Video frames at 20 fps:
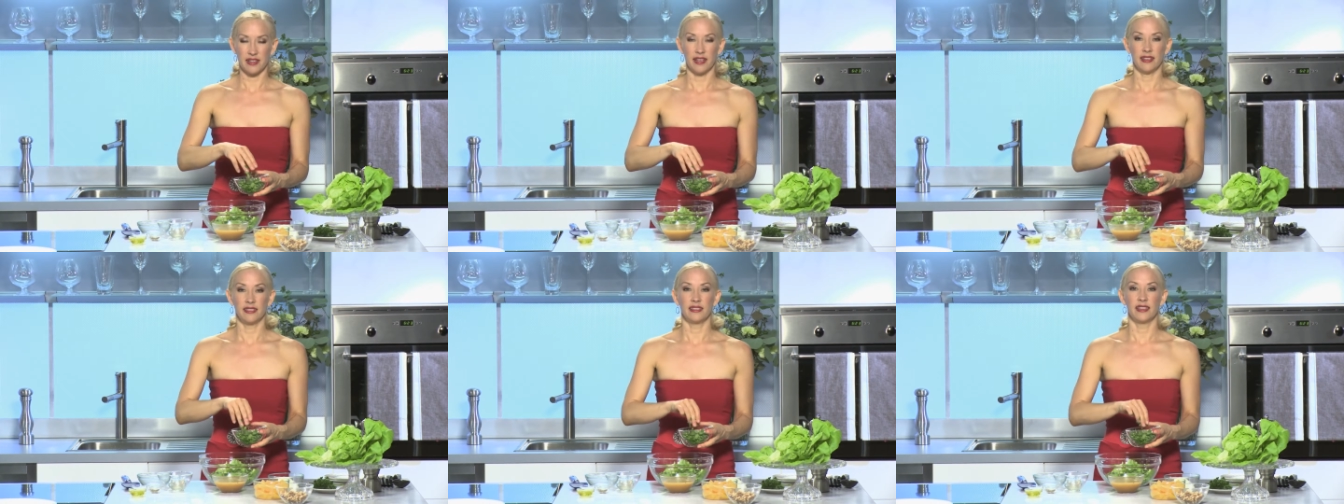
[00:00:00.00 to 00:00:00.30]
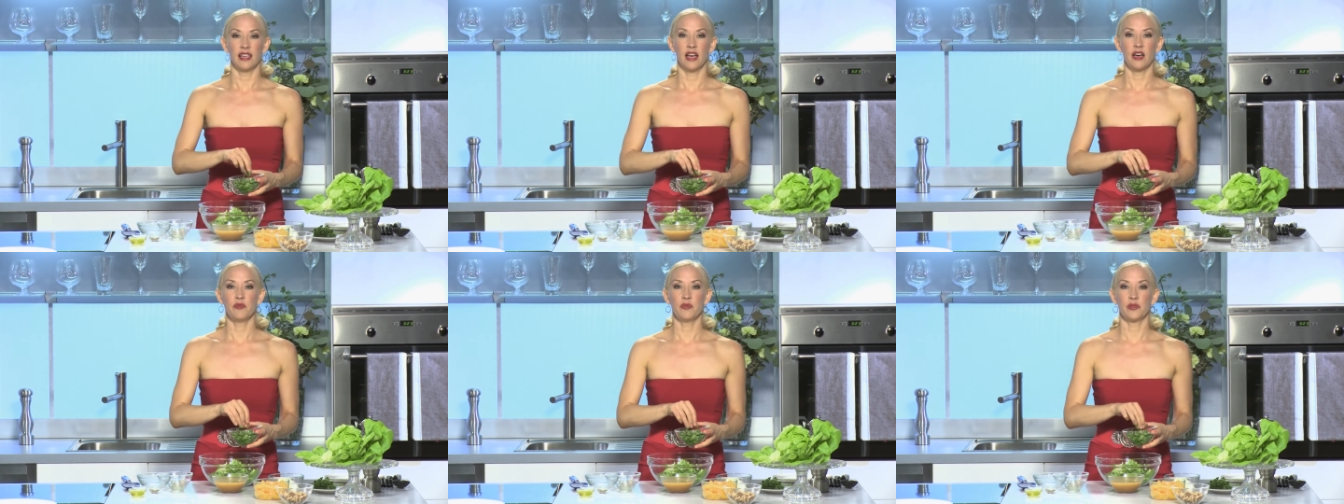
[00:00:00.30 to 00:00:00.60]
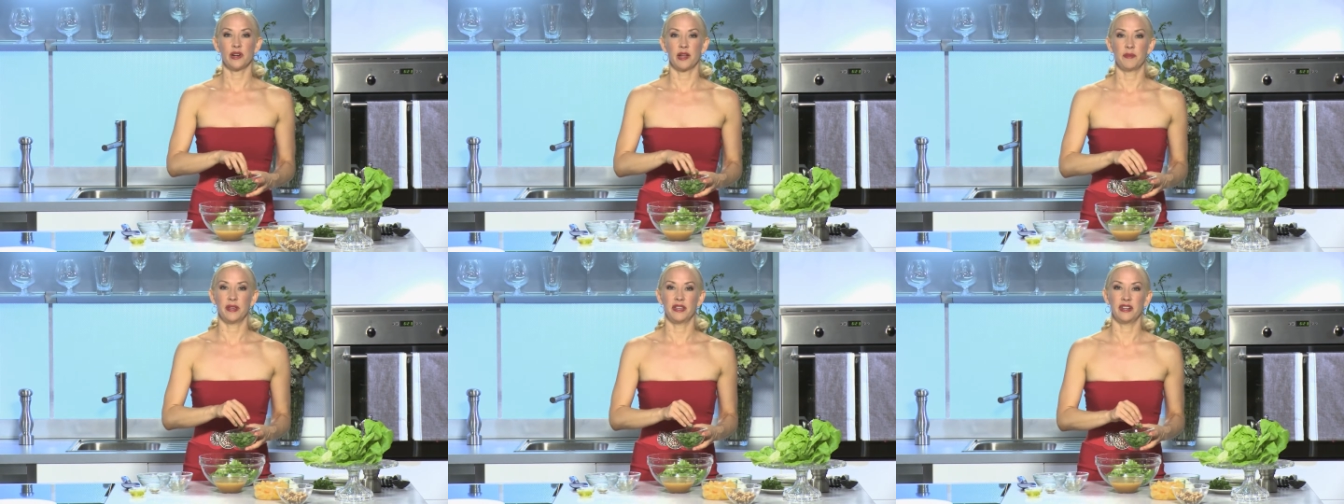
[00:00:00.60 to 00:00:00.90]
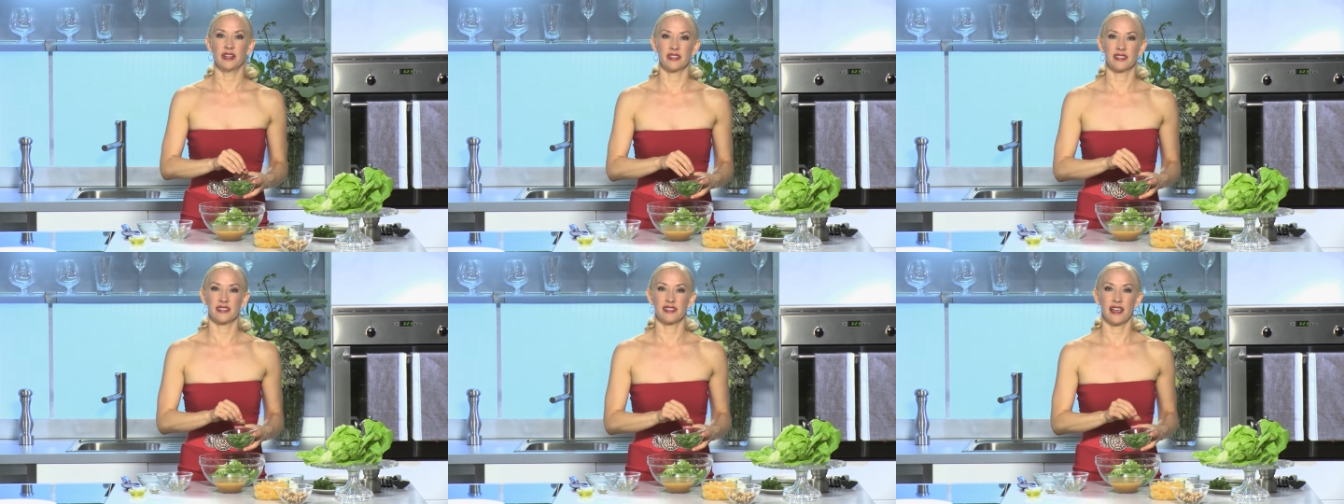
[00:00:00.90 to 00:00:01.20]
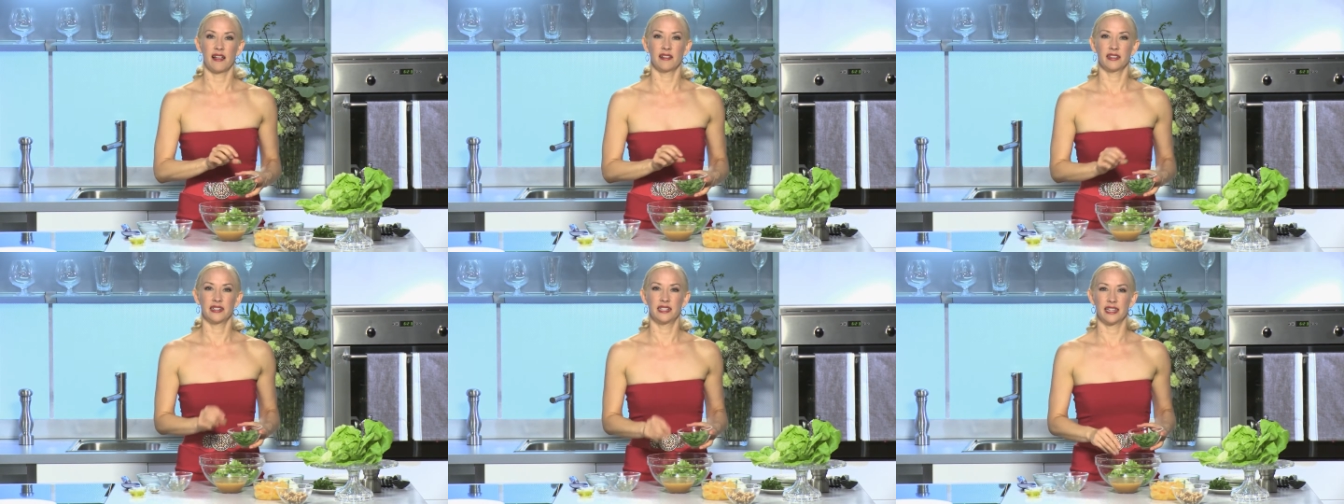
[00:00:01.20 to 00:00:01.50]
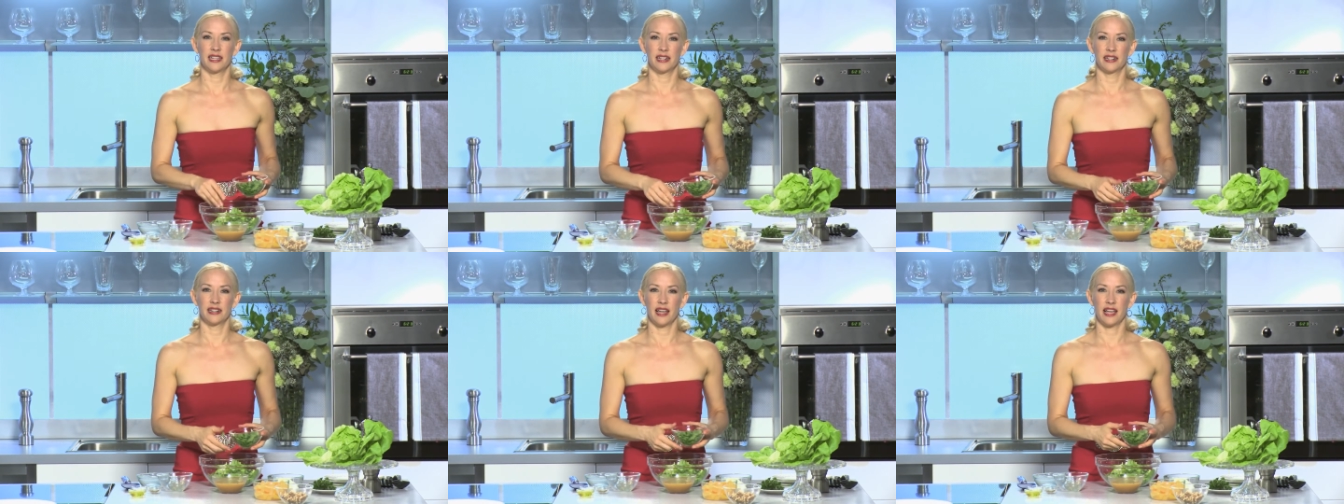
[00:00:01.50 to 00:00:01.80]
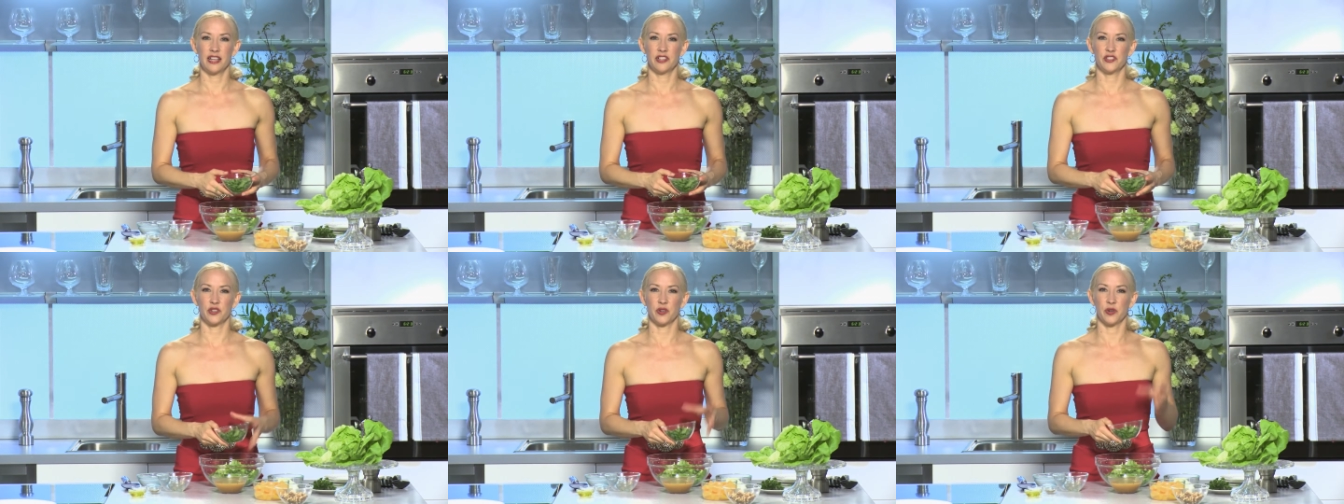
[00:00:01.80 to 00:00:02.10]
I love when I'm eating a salad to get a
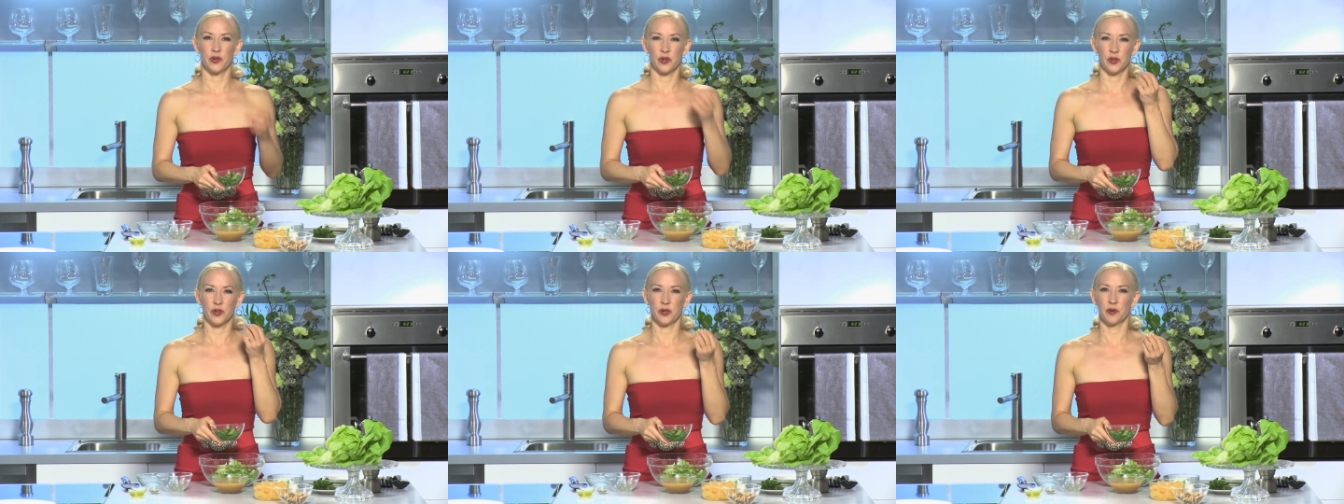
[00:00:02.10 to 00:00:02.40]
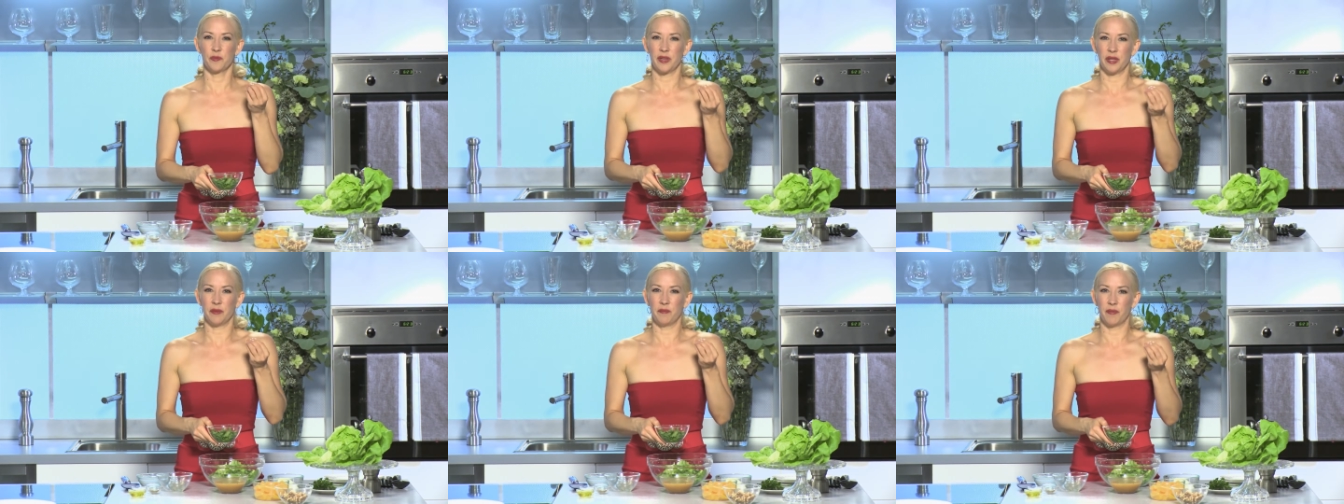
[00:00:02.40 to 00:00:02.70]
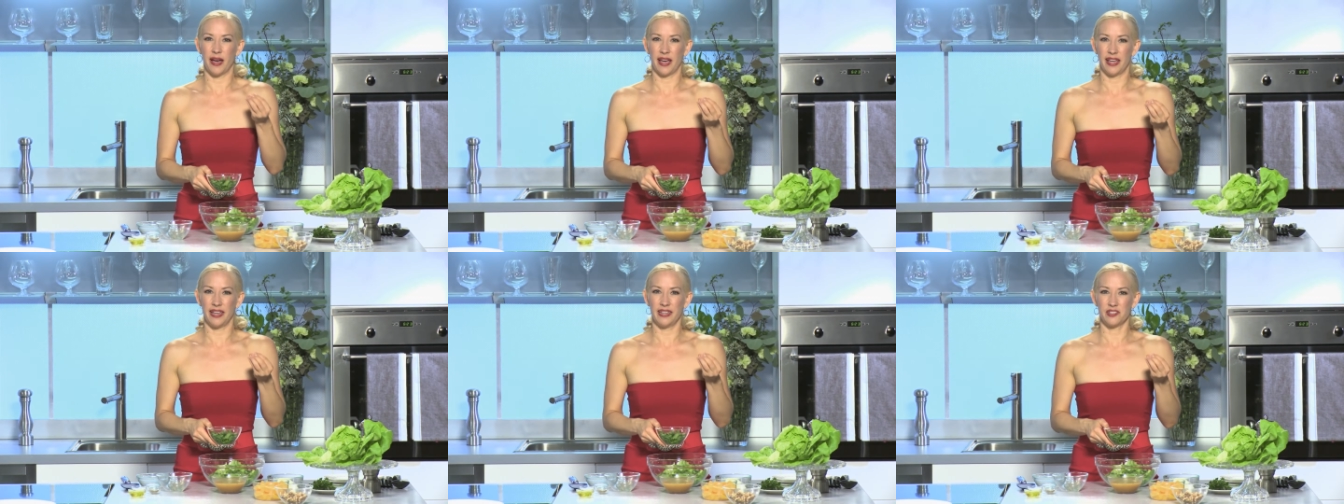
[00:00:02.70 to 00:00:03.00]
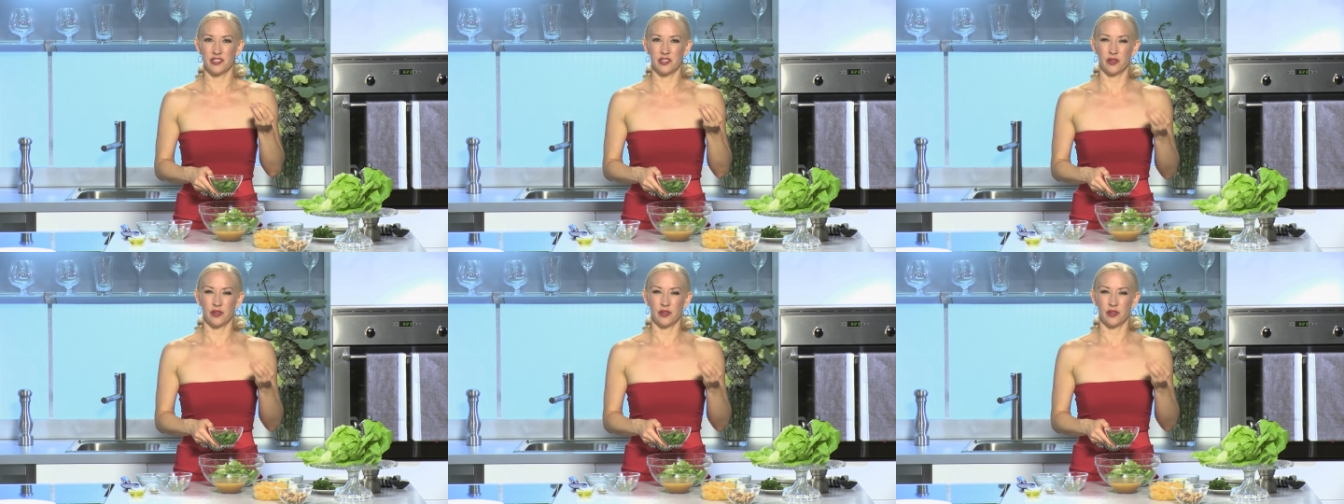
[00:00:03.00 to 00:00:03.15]
nice herby bite.